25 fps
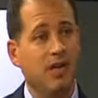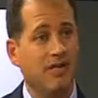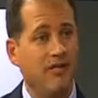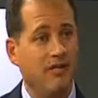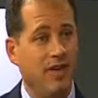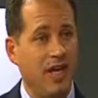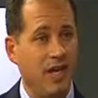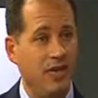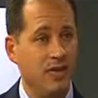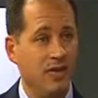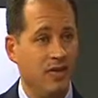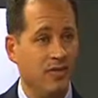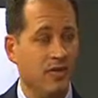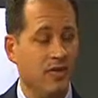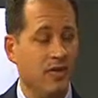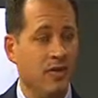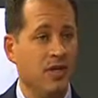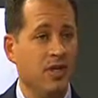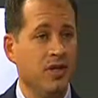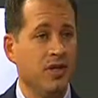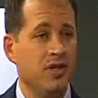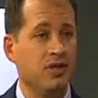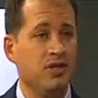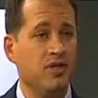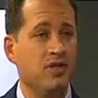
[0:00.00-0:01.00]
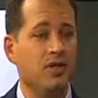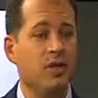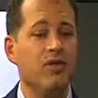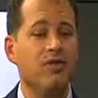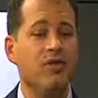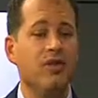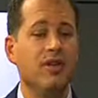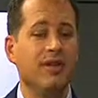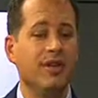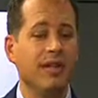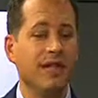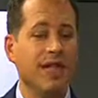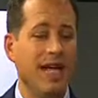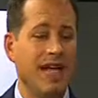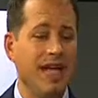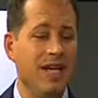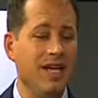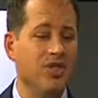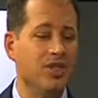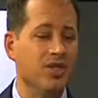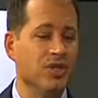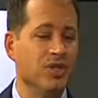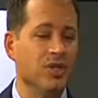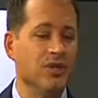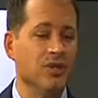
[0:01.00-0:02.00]
invasive. So the
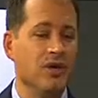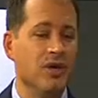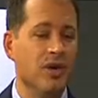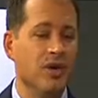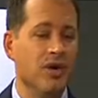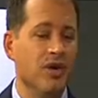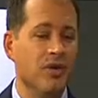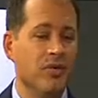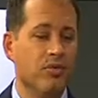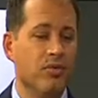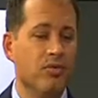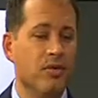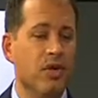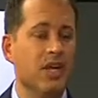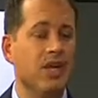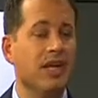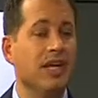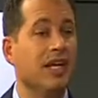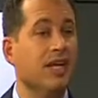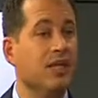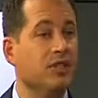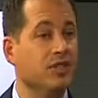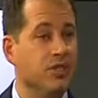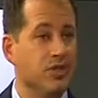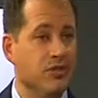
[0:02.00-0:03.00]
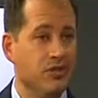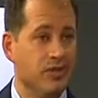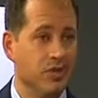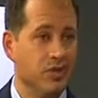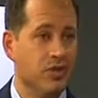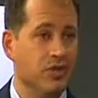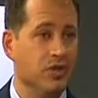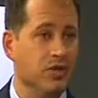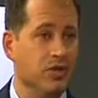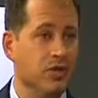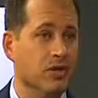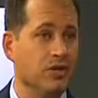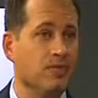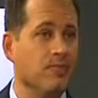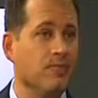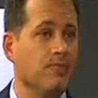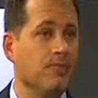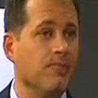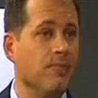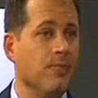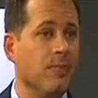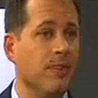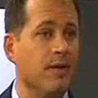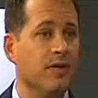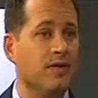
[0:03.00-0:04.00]
laser really is the future.
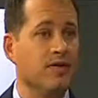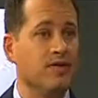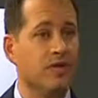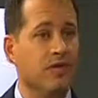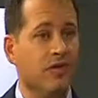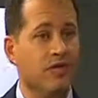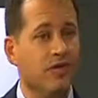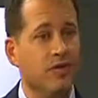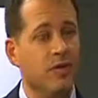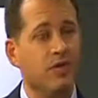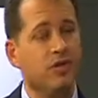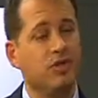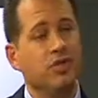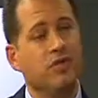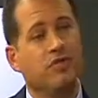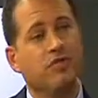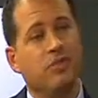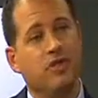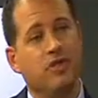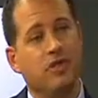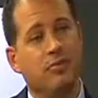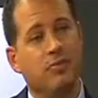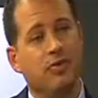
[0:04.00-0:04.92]
It's the future for but the. But